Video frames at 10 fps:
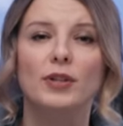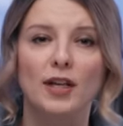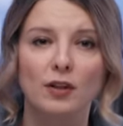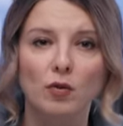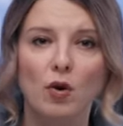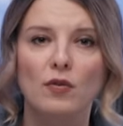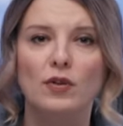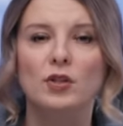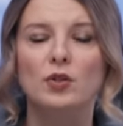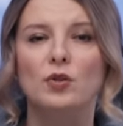
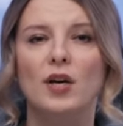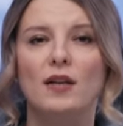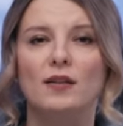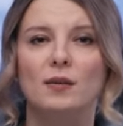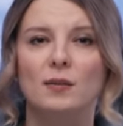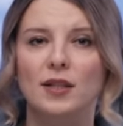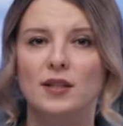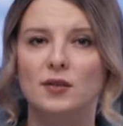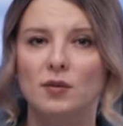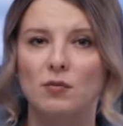Yanukovych, together
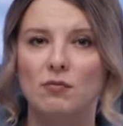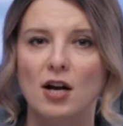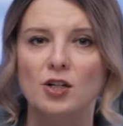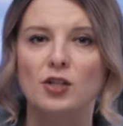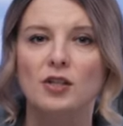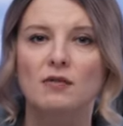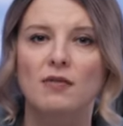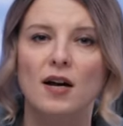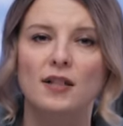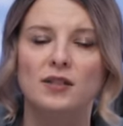with Russian
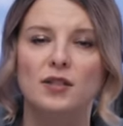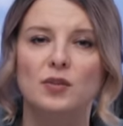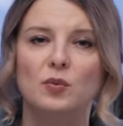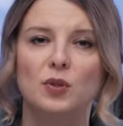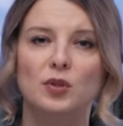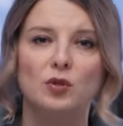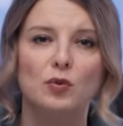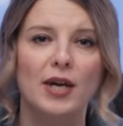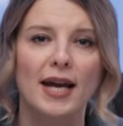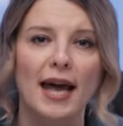advisors, was
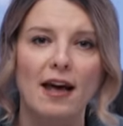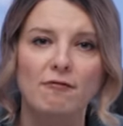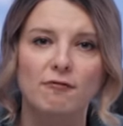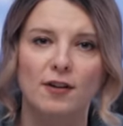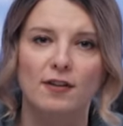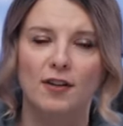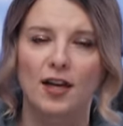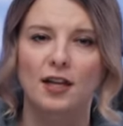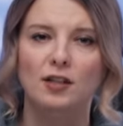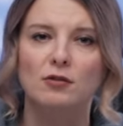doing
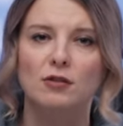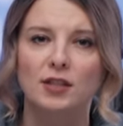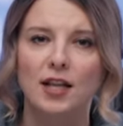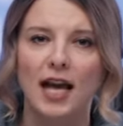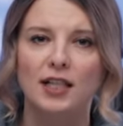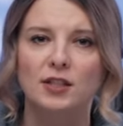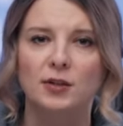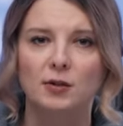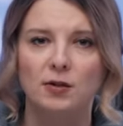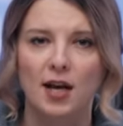everything to annex
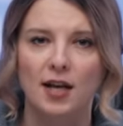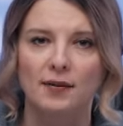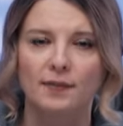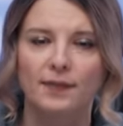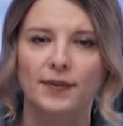Ukraine.